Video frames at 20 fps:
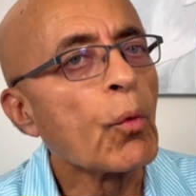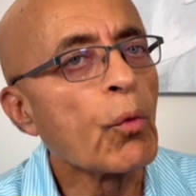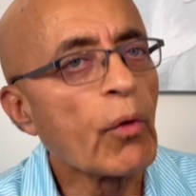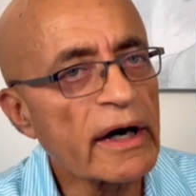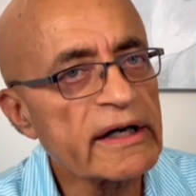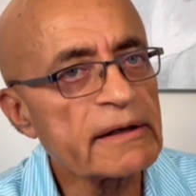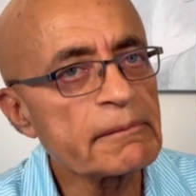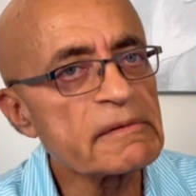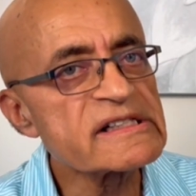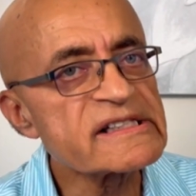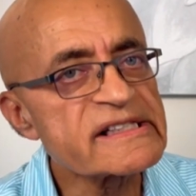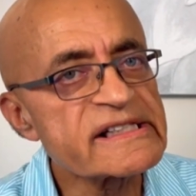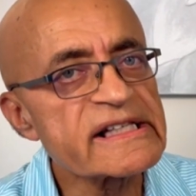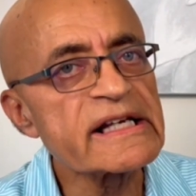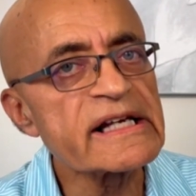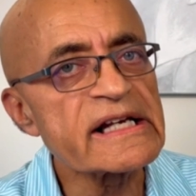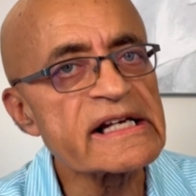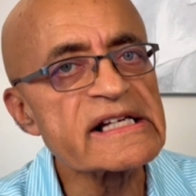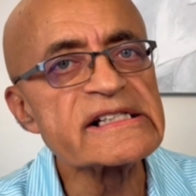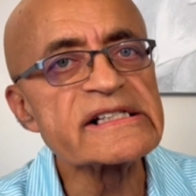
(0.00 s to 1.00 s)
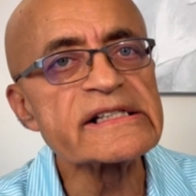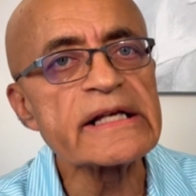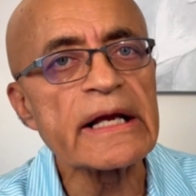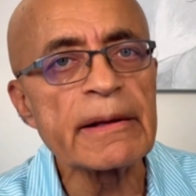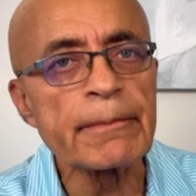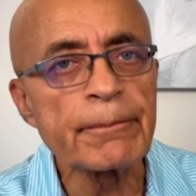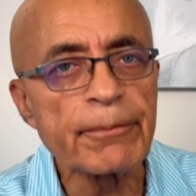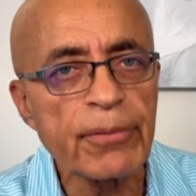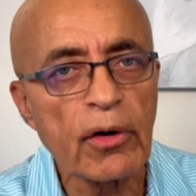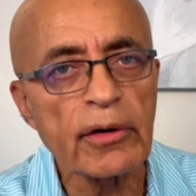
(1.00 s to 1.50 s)
Vitamin C is
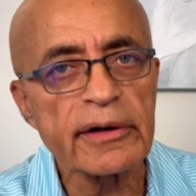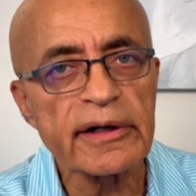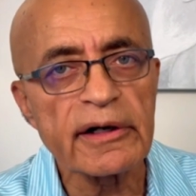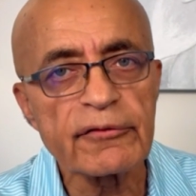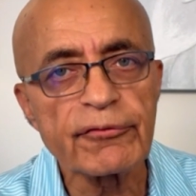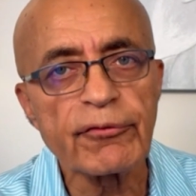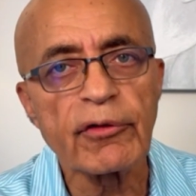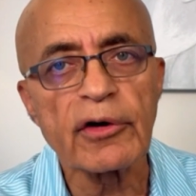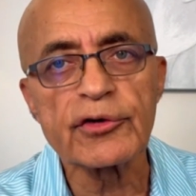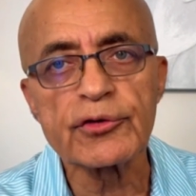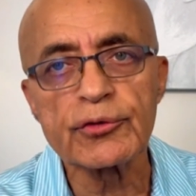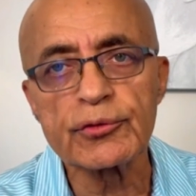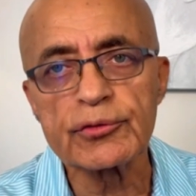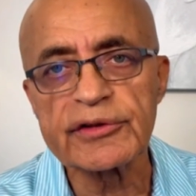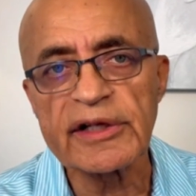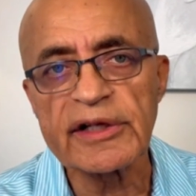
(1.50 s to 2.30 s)
important for two